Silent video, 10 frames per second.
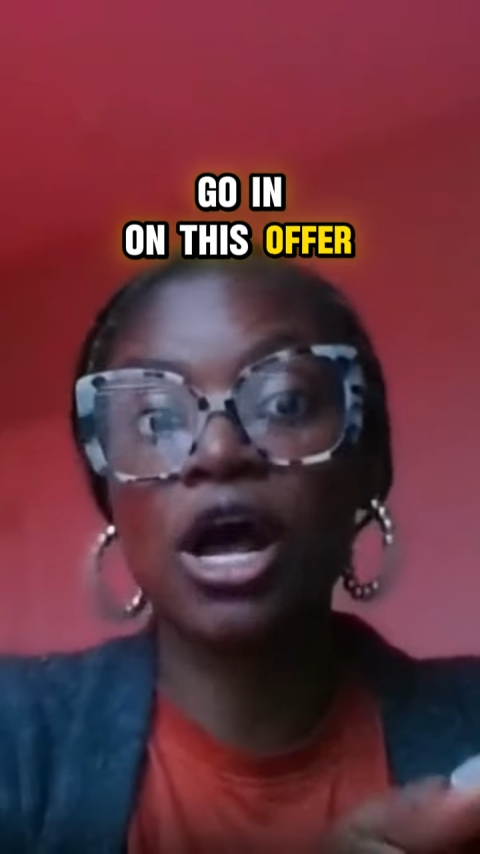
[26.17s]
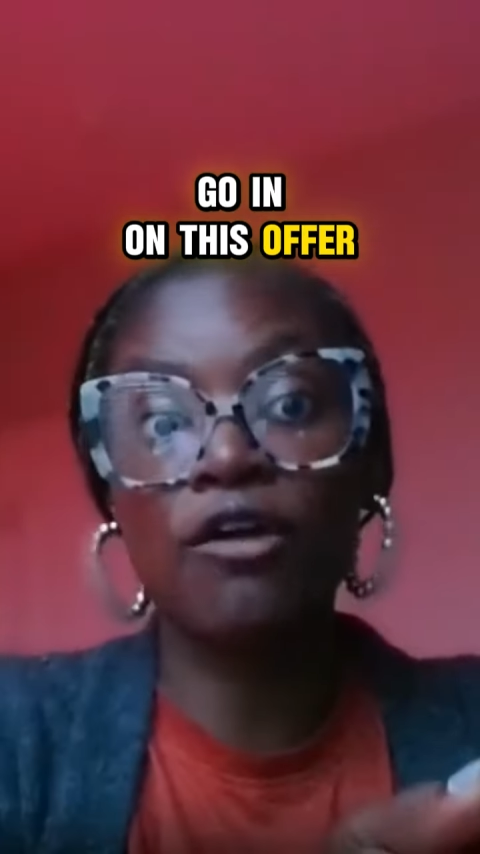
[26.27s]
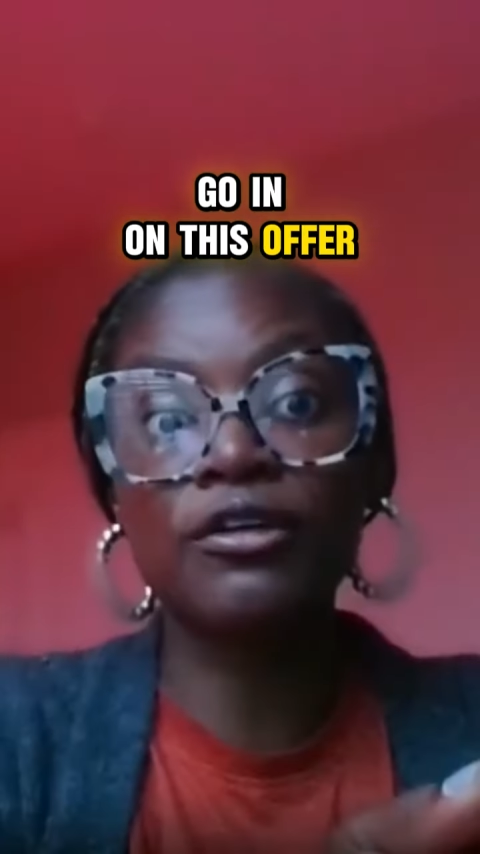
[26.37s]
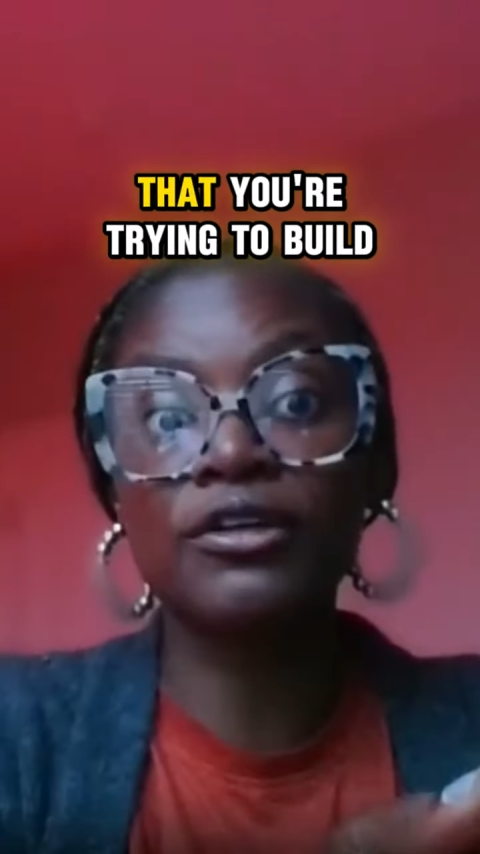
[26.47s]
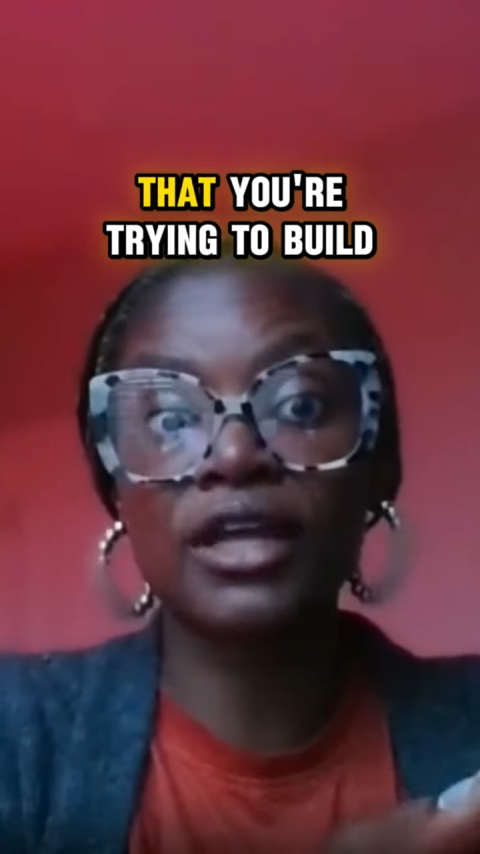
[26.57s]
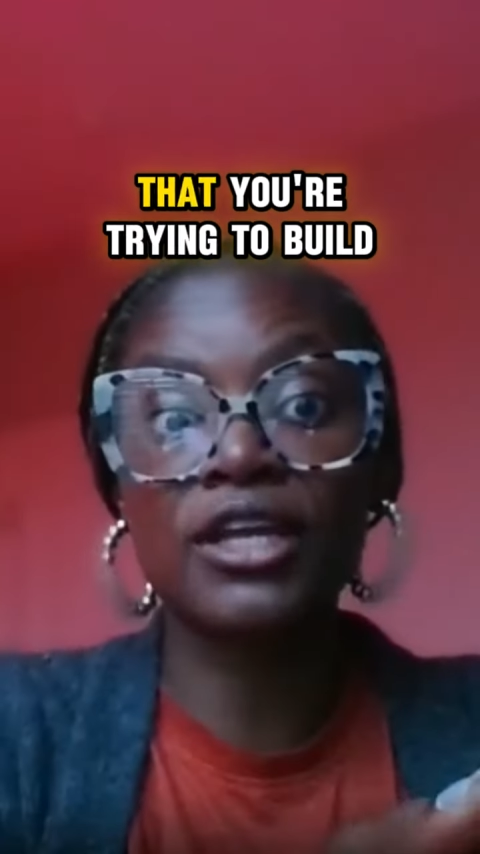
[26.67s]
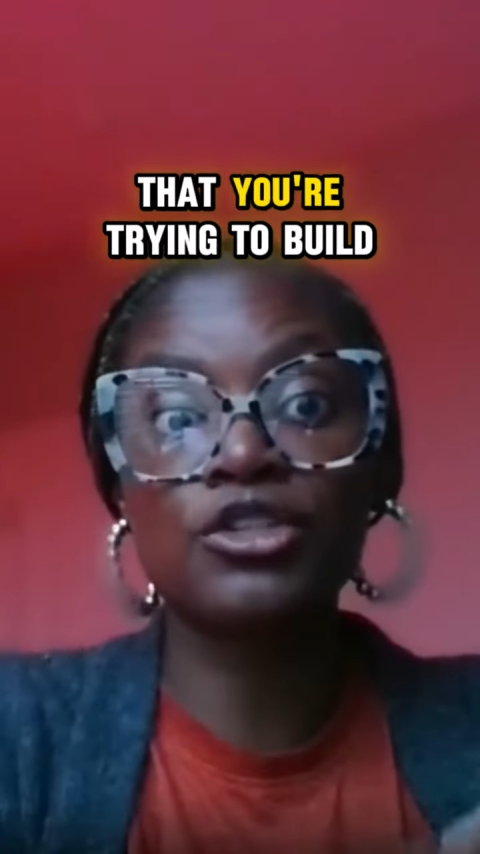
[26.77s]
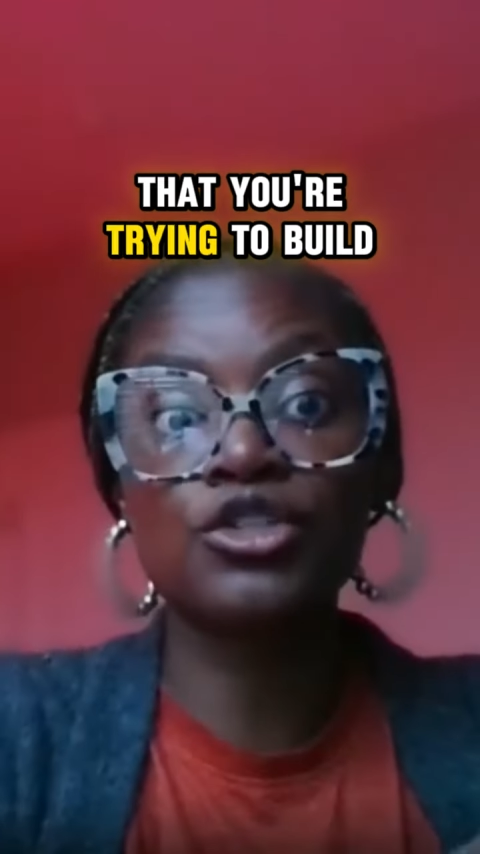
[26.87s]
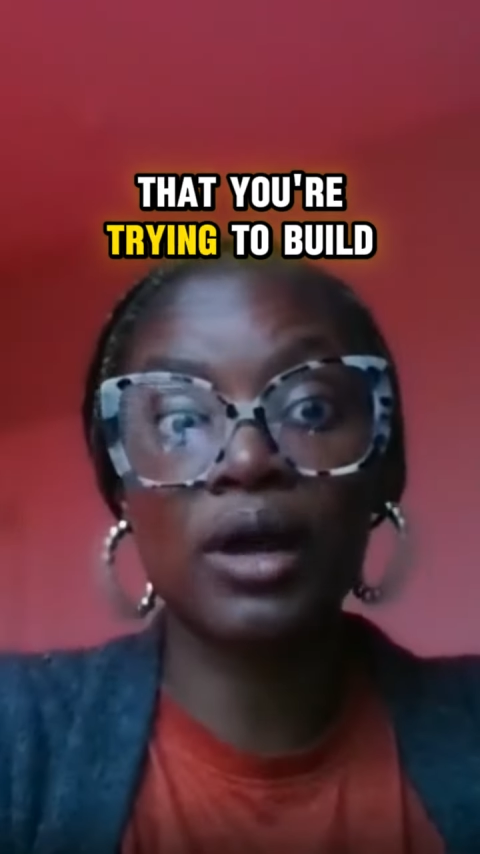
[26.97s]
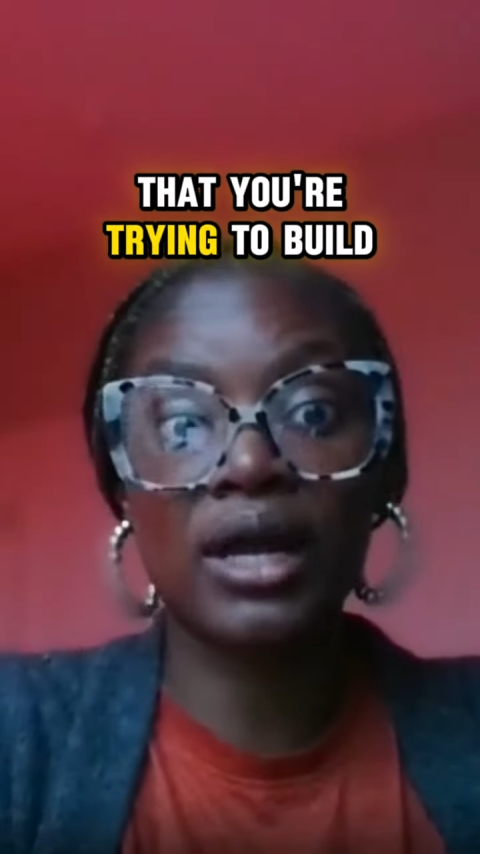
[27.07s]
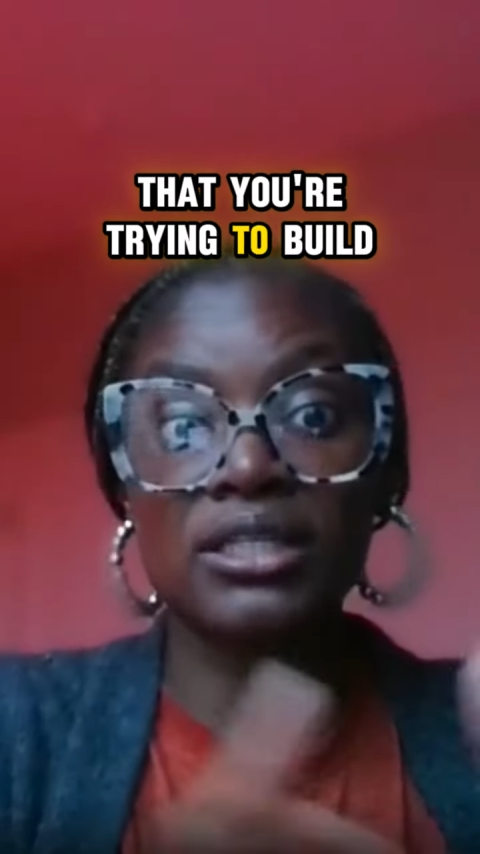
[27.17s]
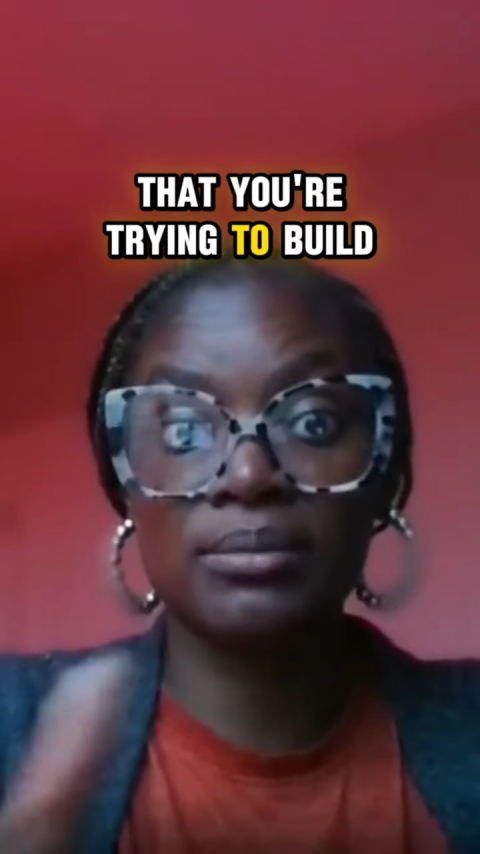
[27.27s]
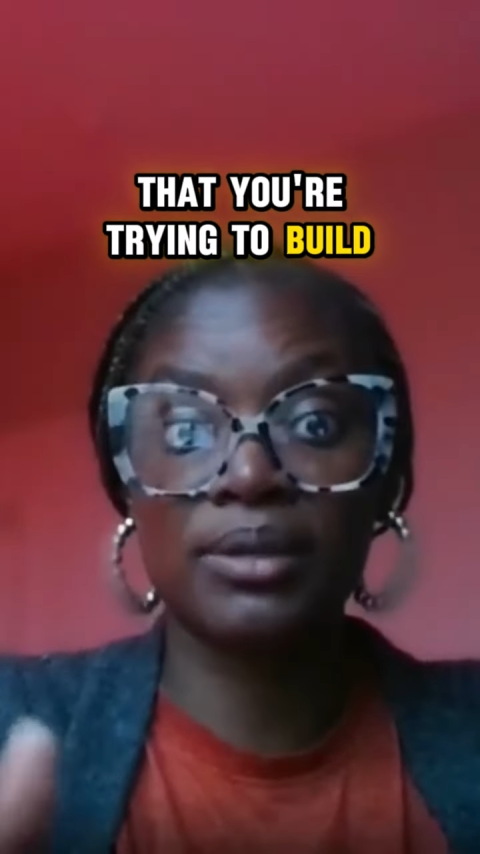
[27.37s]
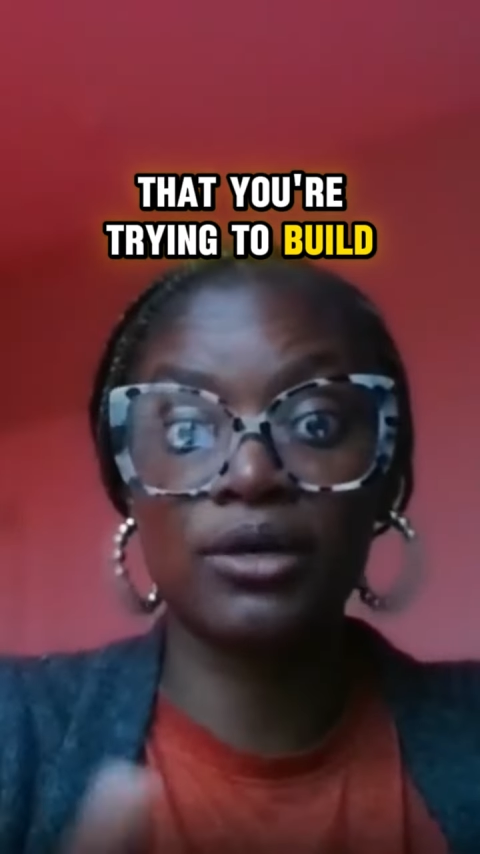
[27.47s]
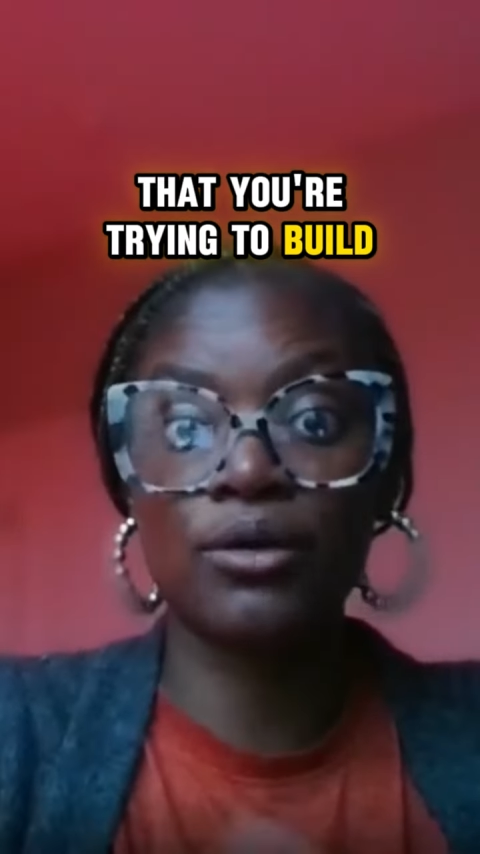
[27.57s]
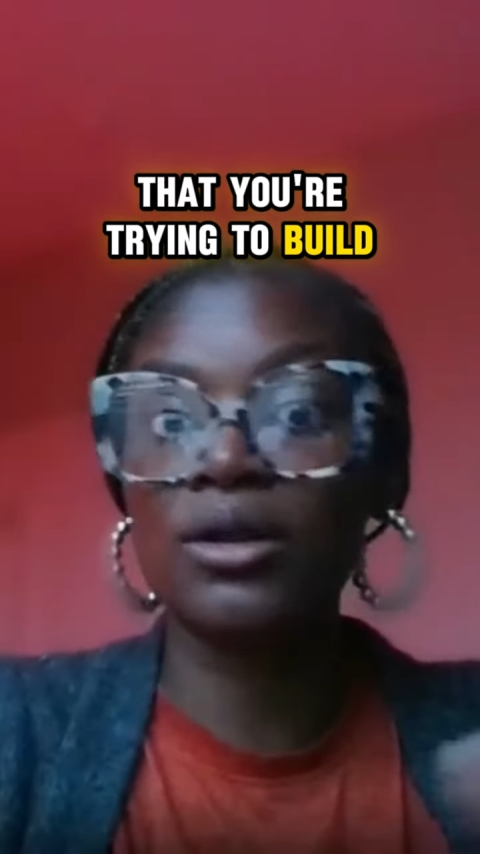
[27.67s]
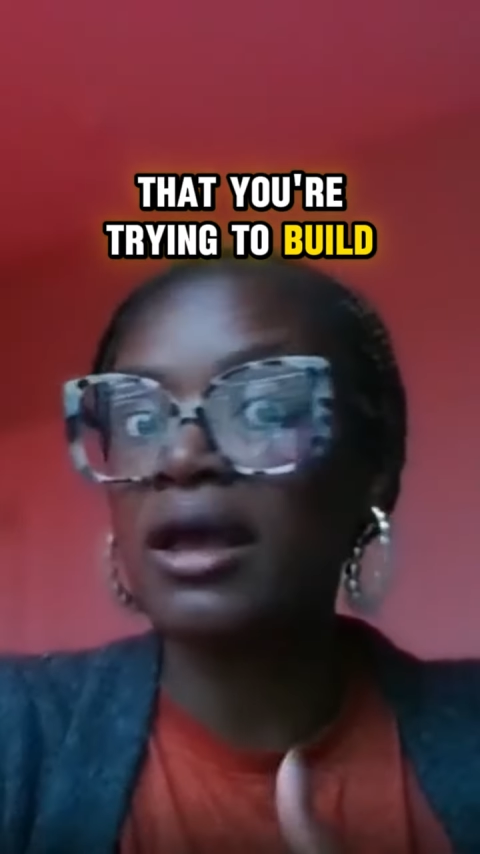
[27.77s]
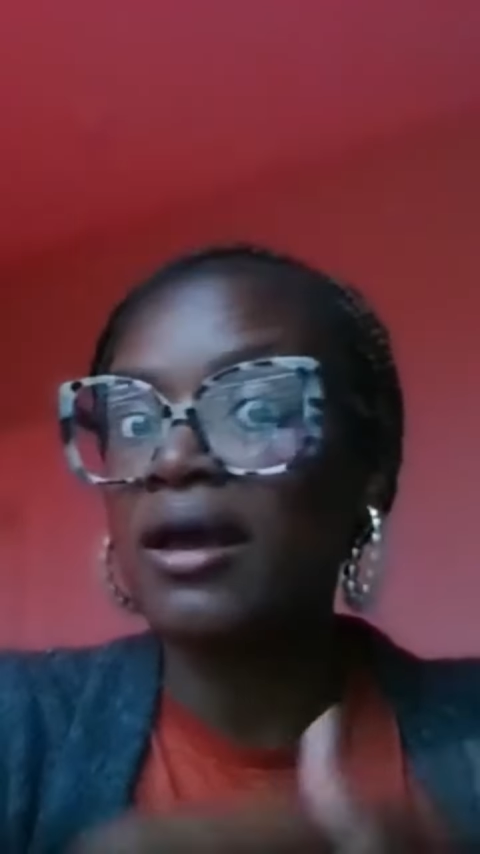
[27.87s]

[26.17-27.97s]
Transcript: offer that you're trying to build,